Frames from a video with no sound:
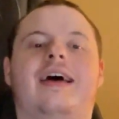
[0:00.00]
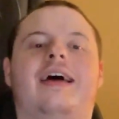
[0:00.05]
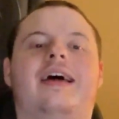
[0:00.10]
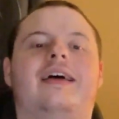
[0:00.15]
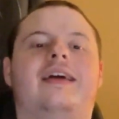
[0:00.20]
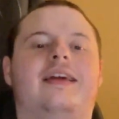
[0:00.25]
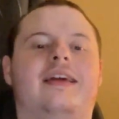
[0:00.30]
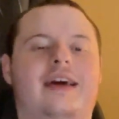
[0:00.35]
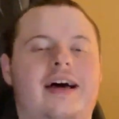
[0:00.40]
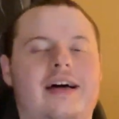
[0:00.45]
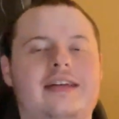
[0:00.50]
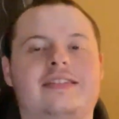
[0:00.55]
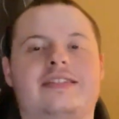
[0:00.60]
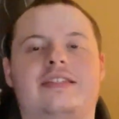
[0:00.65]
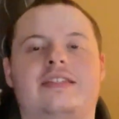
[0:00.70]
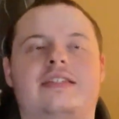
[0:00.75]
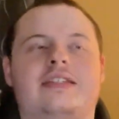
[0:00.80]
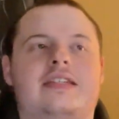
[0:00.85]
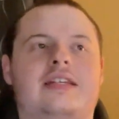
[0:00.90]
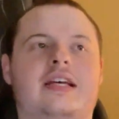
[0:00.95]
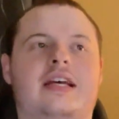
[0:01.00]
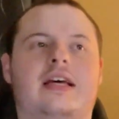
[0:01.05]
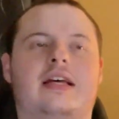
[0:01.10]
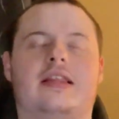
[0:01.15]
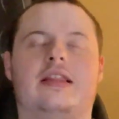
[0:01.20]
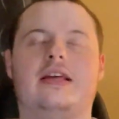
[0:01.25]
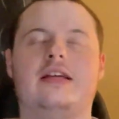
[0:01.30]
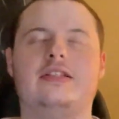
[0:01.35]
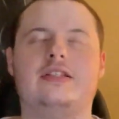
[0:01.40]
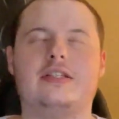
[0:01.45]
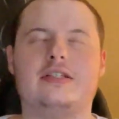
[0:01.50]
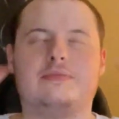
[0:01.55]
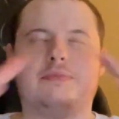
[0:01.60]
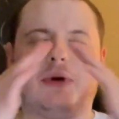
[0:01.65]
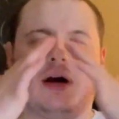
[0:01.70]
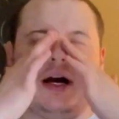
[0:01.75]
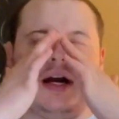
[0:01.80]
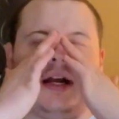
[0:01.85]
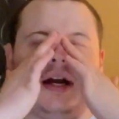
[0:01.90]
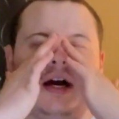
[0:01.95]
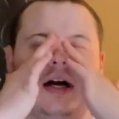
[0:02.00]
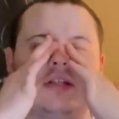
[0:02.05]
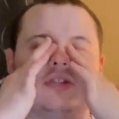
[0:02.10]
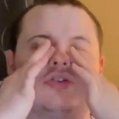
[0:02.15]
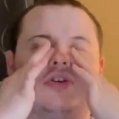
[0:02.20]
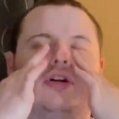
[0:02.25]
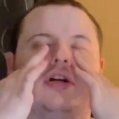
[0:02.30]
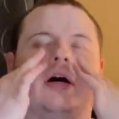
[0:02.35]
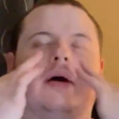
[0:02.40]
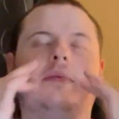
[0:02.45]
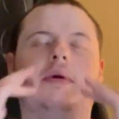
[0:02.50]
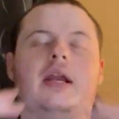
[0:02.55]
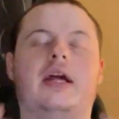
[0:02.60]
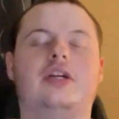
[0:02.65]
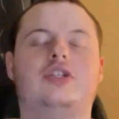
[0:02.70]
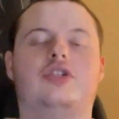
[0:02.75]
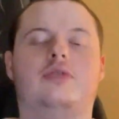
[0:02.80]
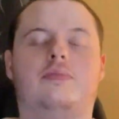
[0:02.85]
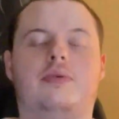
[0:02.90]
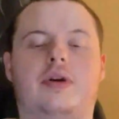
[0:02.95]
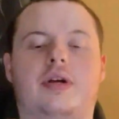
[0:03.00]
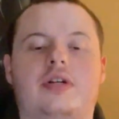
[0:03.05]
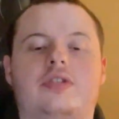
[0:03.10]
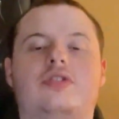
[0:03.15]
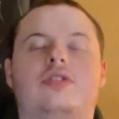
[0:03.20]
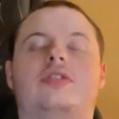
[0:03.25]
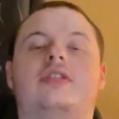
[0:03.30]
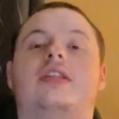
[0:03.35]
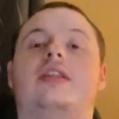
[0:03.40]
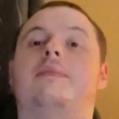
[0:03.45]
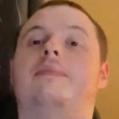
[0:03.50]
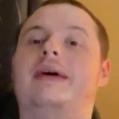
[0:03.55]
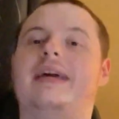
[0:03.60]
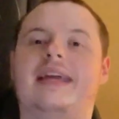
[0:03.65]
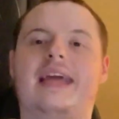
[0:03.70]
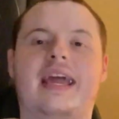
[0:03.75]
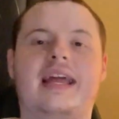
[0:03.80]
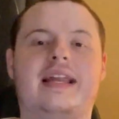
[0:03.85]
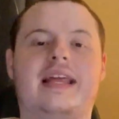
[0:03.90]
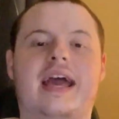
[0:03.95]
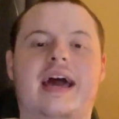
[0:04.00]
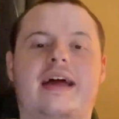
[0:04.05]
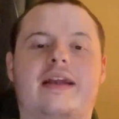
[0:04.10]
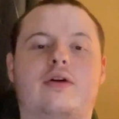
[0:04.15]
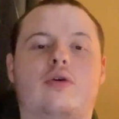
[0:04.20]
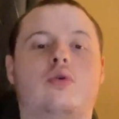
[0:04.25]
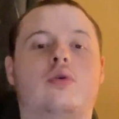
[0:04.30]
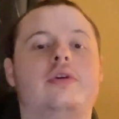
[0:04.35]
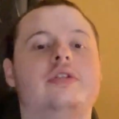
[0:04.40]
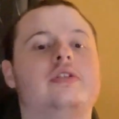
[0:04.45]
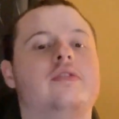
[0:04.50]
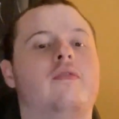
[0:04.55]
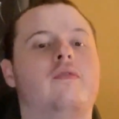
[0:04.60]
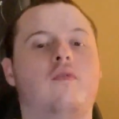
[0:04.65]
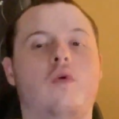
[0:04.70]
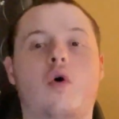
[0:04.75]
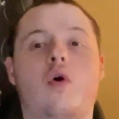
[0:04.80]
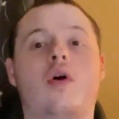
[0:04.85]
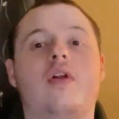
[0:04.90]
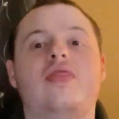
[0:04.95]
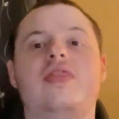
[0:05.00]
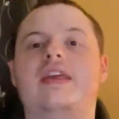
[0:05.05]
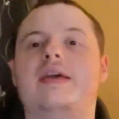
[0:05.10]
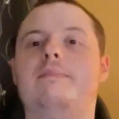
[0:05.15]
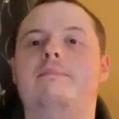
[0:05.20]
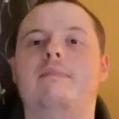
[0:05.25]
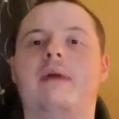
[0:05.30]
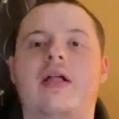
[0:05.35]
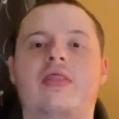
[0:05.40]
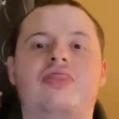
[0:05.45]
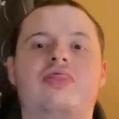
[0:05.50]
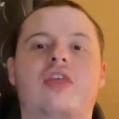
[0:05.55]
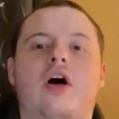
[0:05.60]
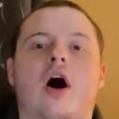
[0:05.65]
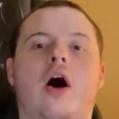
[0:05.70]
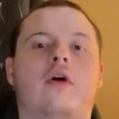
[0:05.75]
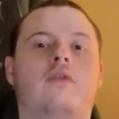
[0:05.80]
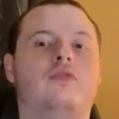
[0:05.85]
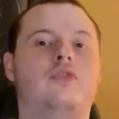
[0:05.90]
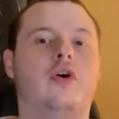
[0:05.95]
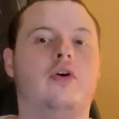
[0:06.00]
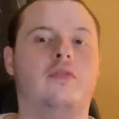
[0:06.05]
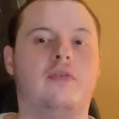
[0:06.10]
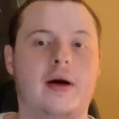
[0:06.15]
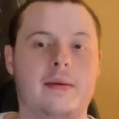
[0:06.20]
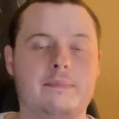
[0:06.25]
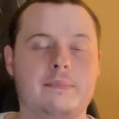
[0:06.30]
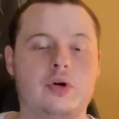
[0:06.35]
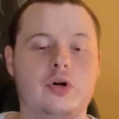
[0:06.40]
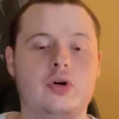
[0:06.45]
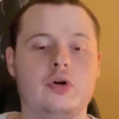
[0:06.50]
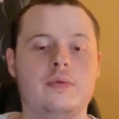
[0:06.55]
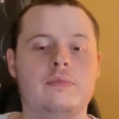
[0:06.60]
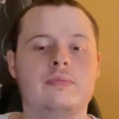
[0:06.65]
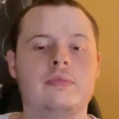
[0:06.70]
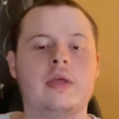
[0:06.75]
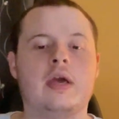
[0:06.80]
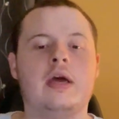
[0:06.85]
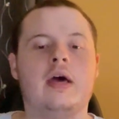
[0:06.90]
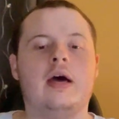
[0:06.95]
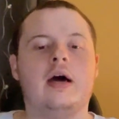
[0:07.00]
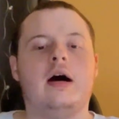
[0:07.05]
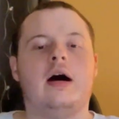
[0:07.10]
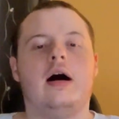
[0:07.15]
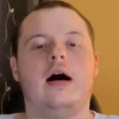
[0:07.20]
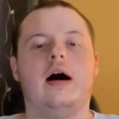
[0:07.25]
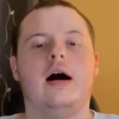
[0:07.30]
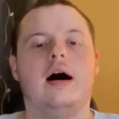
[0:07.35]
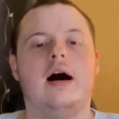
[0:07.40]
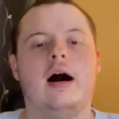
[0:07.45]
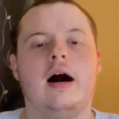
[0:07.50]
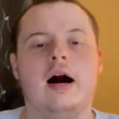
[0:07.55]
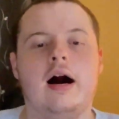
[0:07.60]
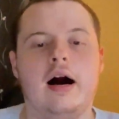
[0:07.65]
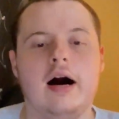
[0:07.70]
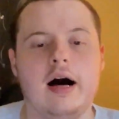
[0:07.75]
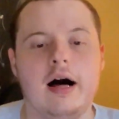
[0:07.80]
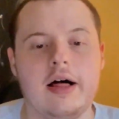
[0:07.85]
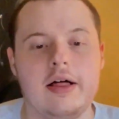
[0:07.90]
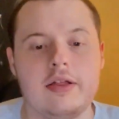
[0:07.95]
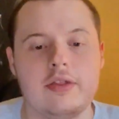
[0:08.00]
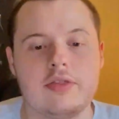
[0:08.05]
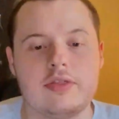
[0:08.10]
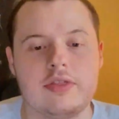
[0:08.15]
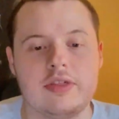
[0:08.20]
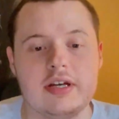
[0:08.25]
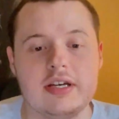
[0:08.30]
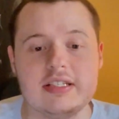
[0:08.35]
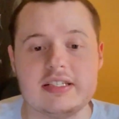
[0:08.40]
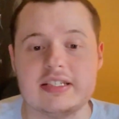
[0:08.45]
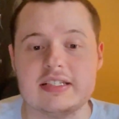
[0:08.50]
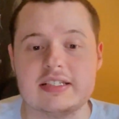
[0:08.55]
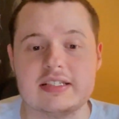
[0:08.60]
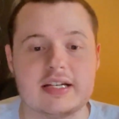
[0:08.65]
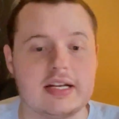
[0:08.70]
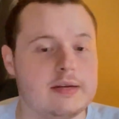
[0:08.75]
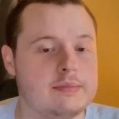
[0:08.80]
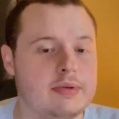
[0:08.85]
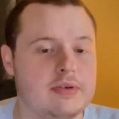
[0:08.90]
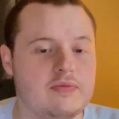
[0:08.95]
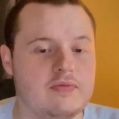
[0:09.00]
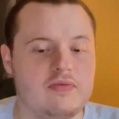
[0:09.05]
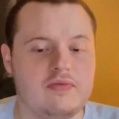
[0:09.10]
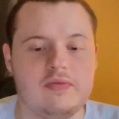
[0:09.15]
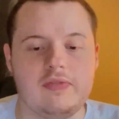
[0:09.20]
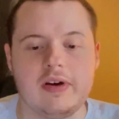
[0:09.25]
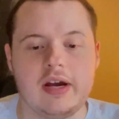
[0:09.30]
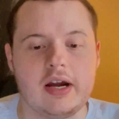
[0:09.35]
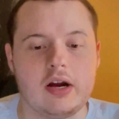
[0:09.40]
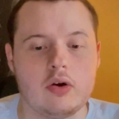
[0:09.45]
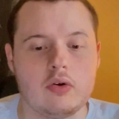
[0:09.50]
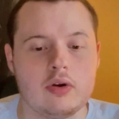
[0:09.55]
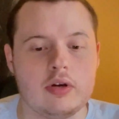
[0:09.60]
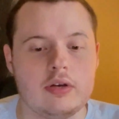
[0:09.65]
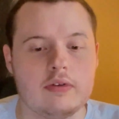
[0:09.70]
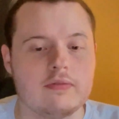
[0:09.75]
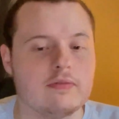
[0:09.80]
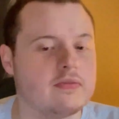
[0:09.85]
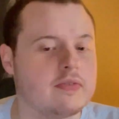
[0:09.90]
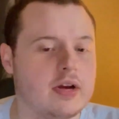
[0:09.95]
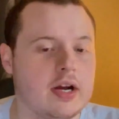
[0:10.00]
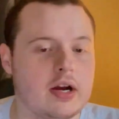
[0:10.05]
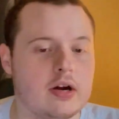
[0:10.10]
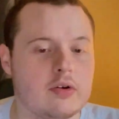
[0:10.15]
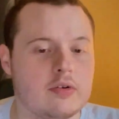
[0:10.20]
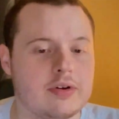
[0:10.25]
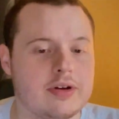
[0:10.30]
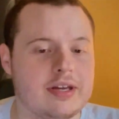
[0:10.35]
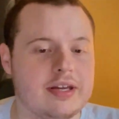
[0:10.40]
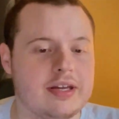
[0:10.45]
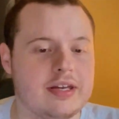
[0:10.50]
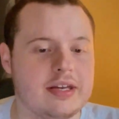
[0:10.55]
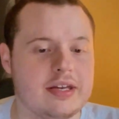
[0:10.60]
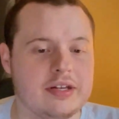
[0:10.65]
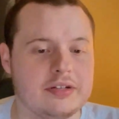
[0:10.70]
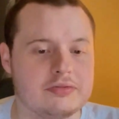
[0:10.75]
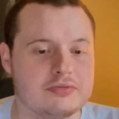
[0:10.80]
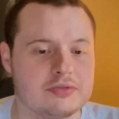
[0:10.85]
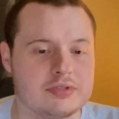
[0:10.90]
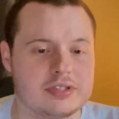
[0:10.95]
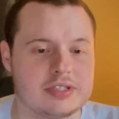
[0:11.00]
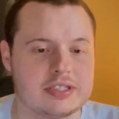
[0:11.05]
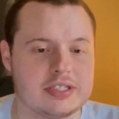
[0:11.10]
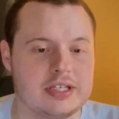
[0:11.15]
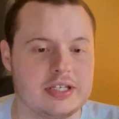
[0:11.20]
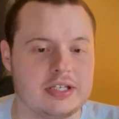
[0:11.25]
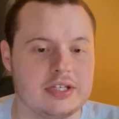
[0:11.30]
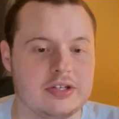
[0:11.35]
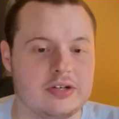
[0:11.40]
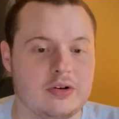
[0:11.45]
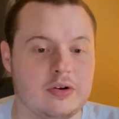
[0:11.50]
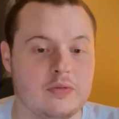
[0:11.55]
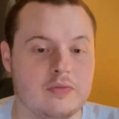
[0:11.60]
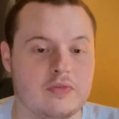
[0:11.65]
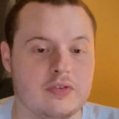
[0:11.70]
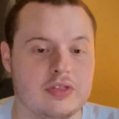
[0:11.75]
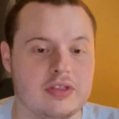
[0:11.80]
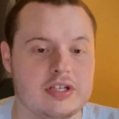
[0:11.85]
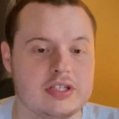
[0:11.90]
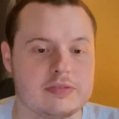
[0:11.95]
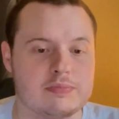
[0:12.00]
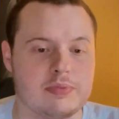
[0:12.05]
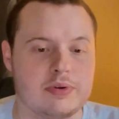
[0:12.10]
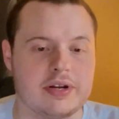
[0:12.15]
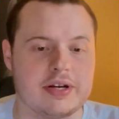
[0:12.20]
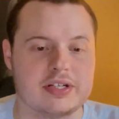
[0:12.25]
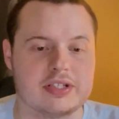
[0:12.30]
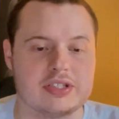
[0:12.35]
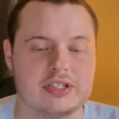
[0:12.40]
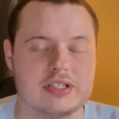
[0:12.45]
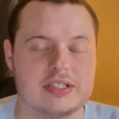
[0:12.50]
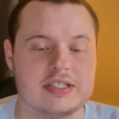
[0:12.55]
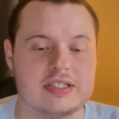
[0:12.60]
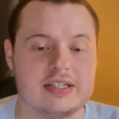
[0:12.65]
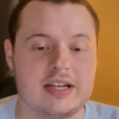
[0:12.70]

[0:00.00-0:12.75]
Yes, this is my Oscar nomination predictions on the big 8 categories for the month of November. This is going to be very, very interesting here for these predictions.